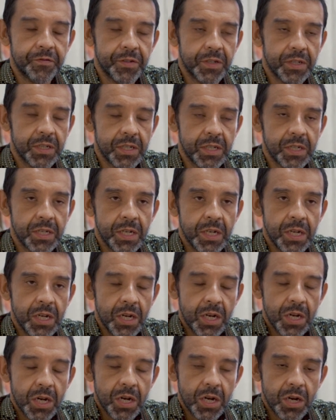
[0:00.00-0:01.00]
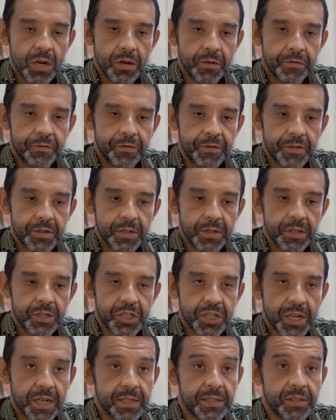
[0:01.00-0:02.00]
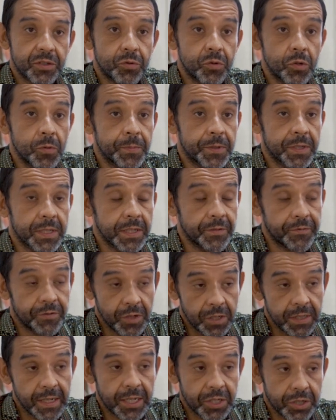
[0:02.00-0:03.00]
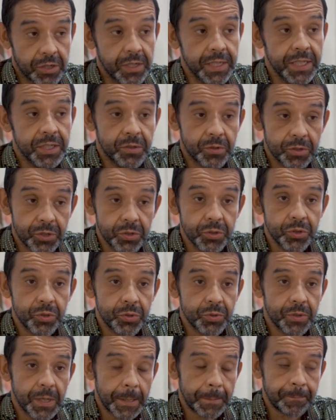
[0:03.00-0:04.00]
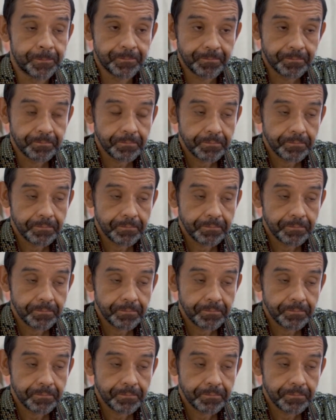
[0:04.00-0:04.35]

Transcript: of jihadist groups, if not actually, also to, um,